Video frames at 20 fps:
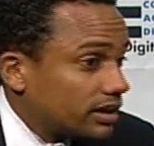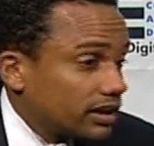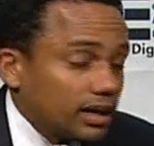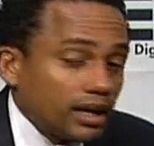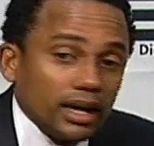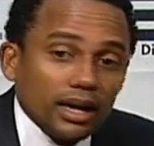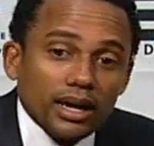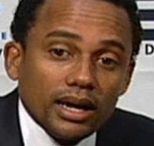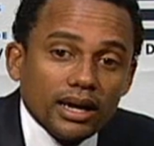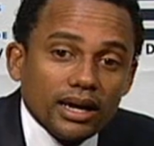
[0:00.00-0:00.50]

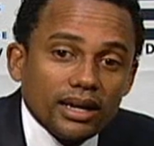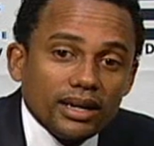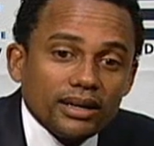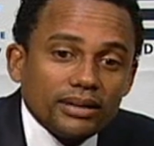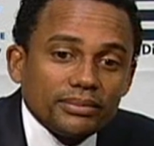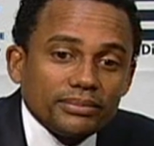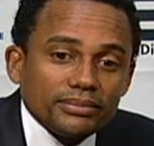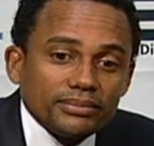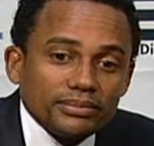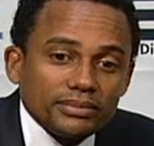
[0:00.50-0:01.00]

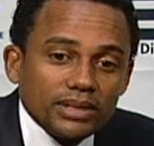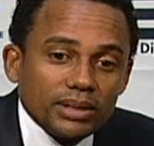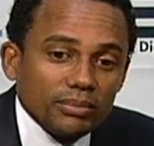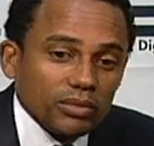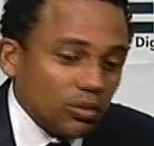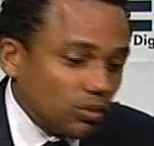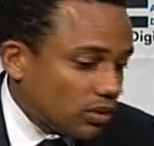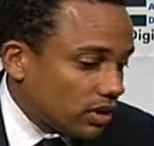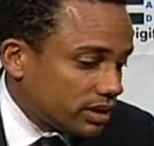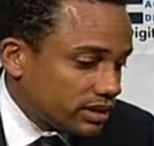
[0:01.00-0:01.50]
Um,
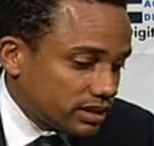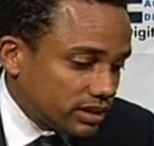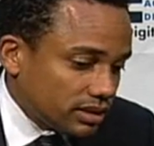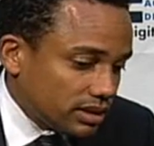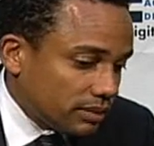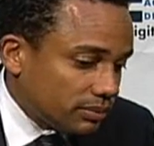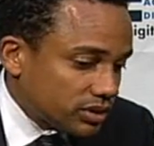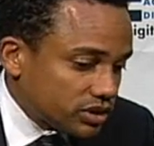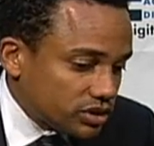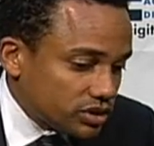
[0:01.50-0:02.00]
number one.
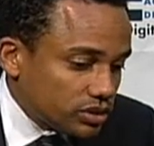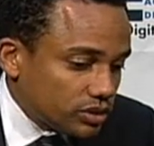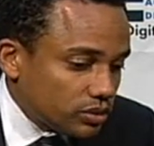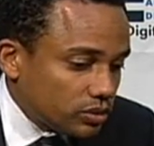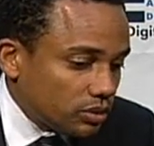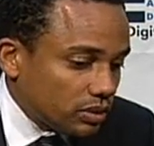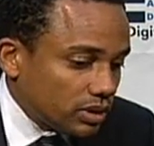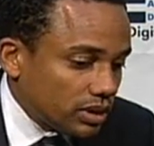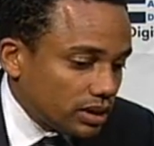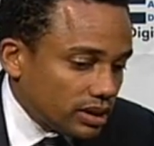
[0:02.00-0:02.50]
Number
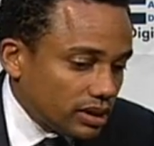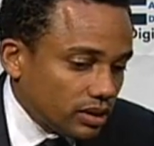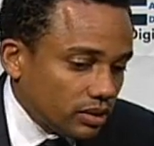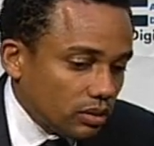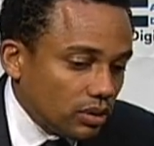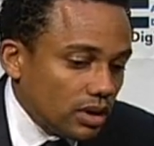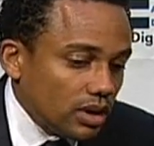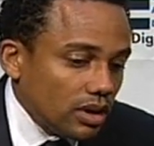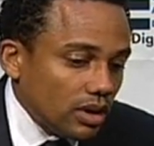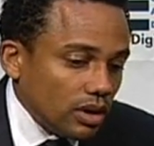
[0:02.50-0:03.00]
two, uh, you know,
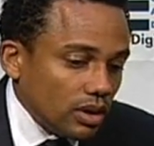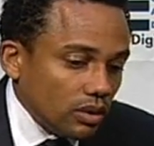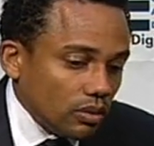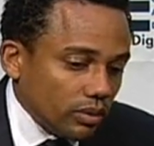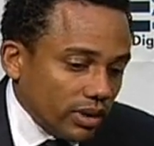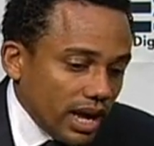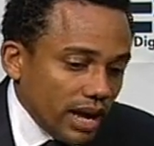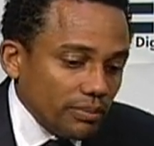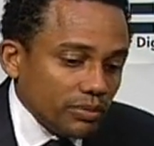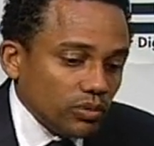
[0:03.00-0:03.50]

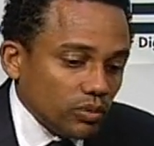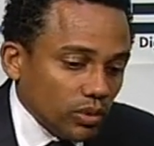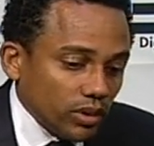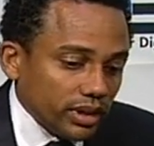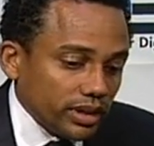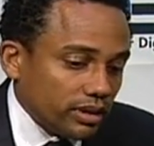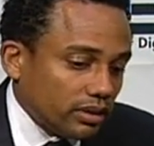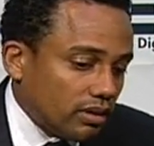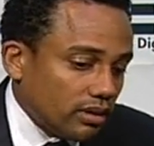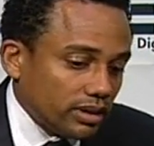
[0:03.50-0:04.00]
what I've been
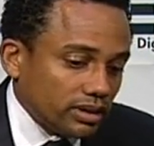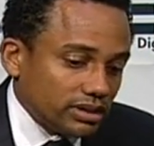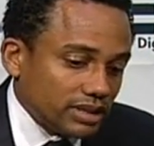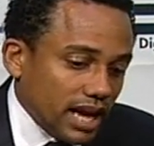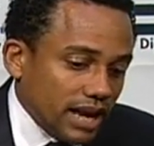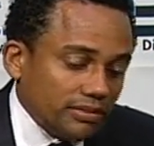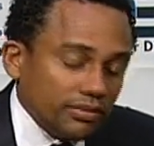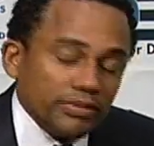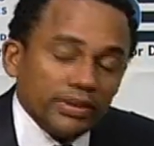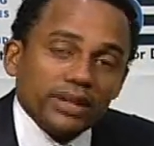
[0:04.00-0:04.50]
working on is I
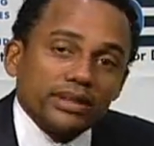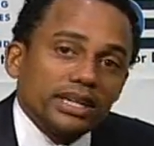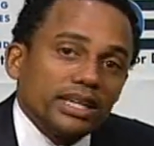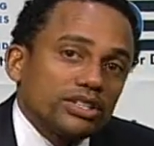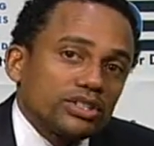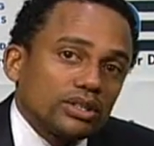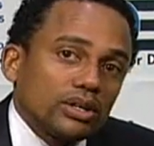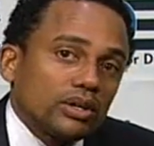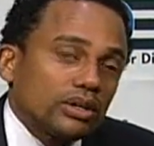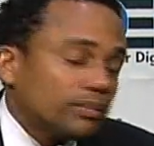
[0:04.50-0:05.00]
have a
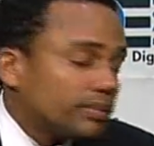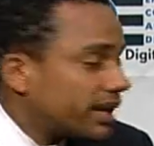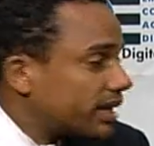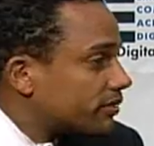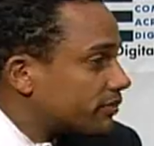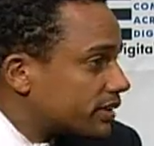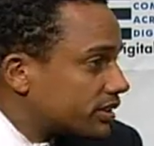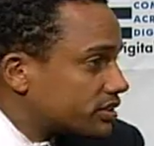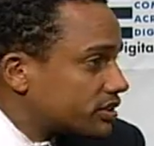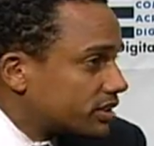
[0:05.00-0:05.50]
foundation called the
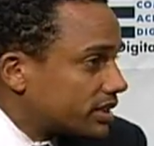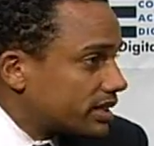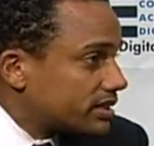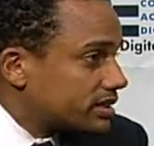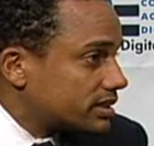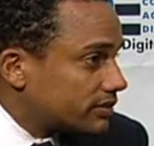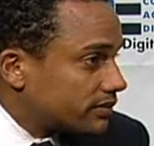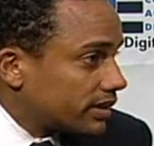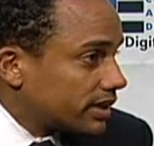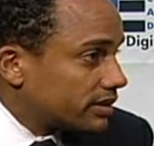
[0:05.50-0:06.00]
Manifest Your
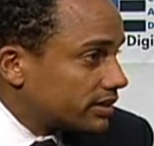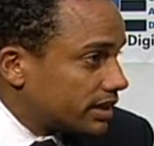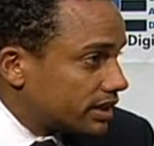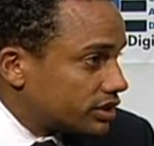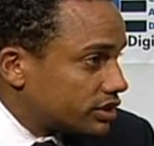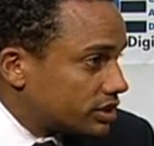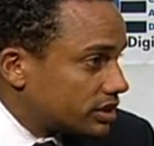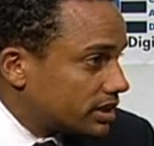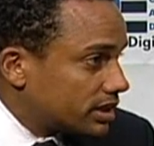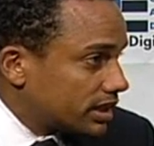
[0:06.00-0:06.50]
Destiny
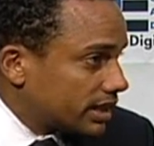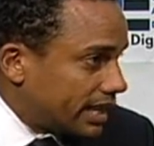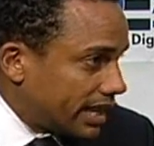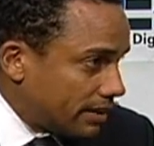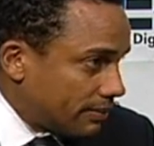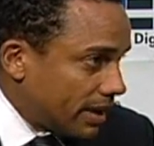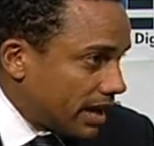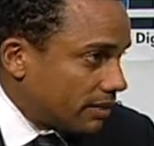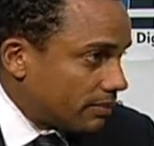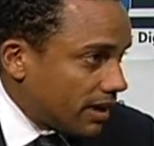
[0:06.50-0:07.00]
Foundation, and it
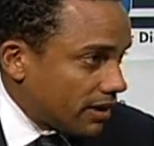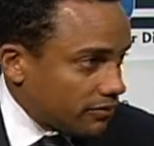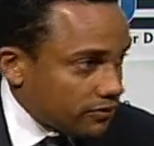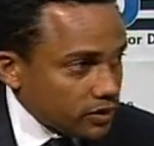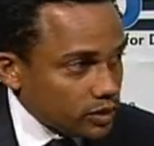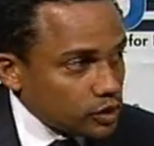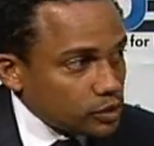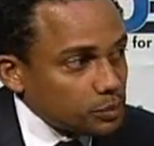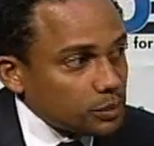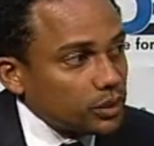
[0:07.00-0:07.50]
came out of my
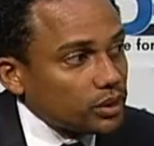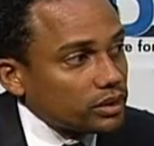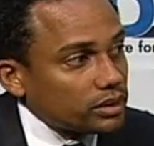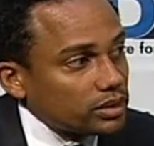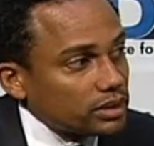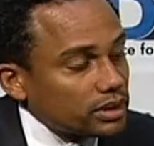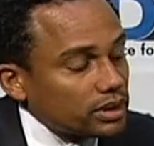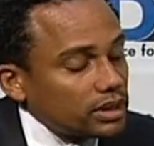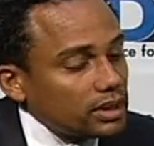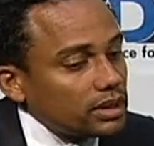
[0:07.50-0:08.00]
first
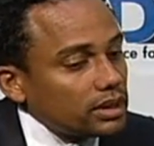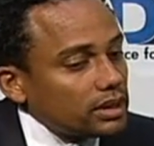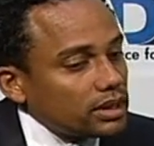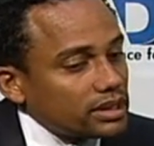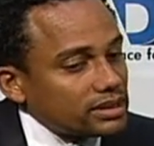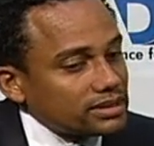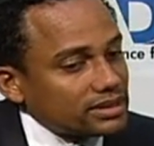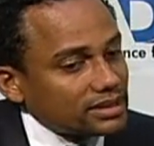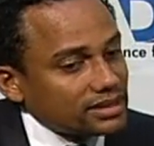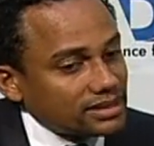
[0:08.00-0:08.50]
book.
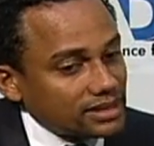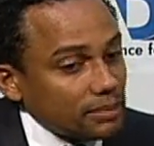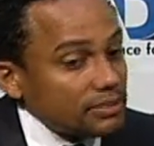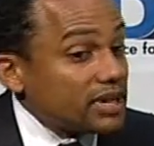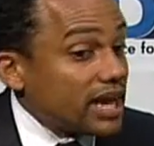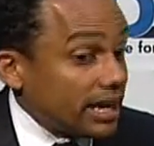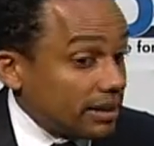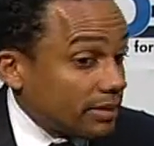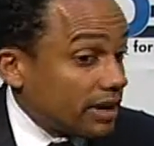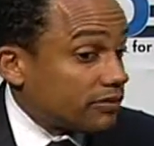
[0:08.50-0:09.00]
It's the
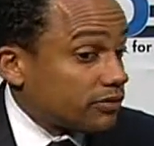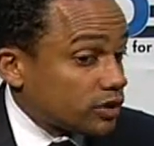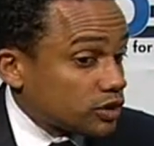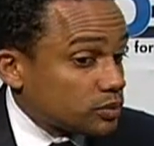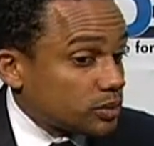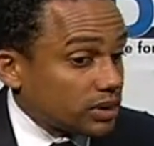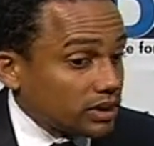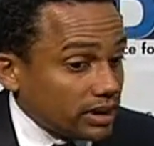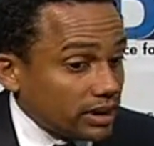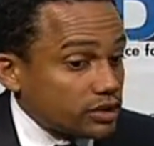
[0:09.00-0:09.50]
subtitle of my
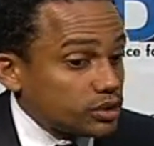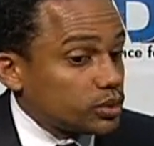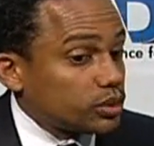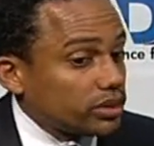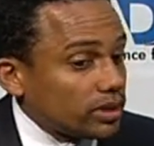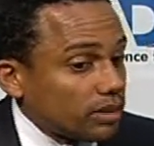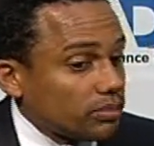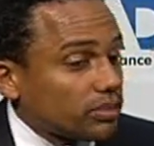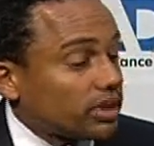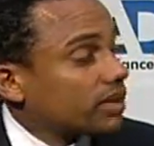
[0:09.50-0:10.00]
first book, Letters to a
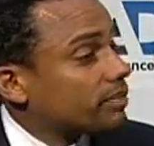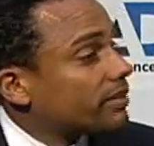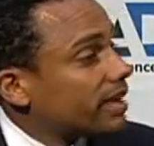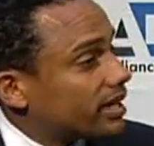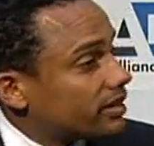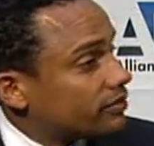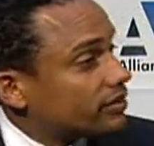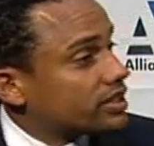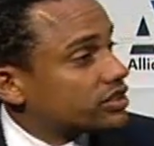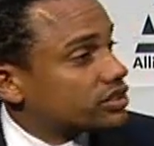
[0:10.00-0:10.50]
Young Brother
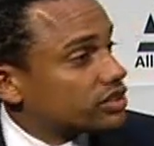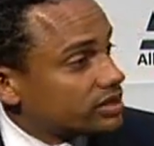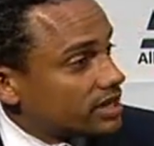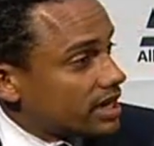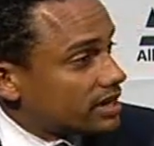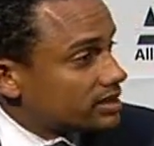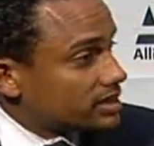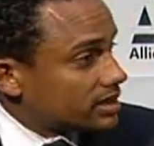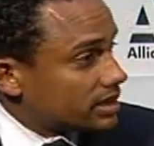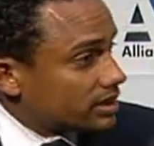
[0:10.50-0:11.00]
Manifest Your
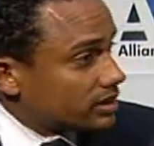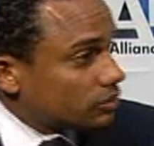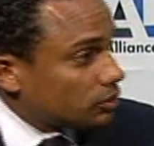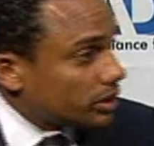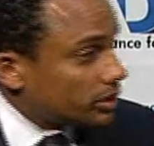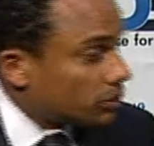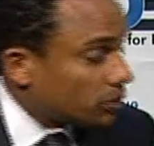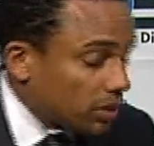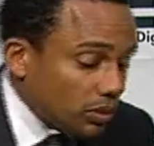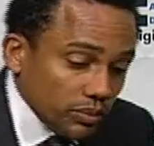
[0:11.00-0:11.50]
Destiny. And
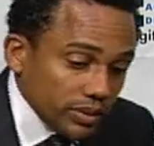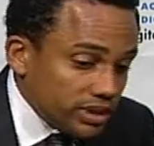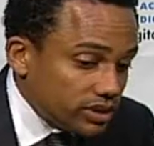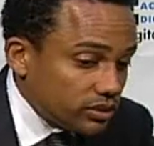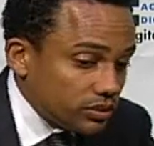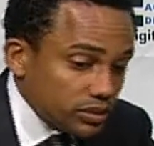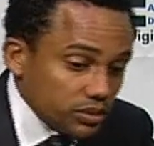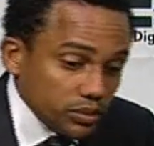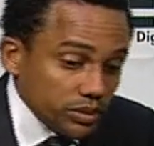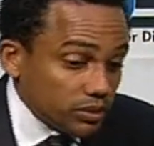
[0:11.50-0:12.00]
we, what we
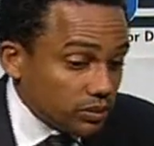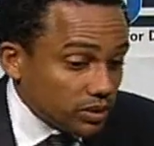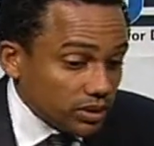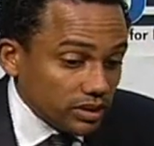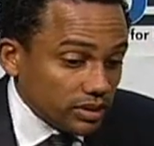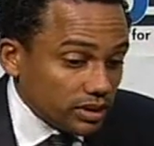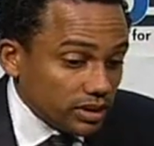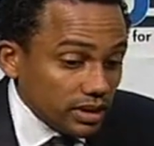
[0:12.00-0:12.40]
do is we work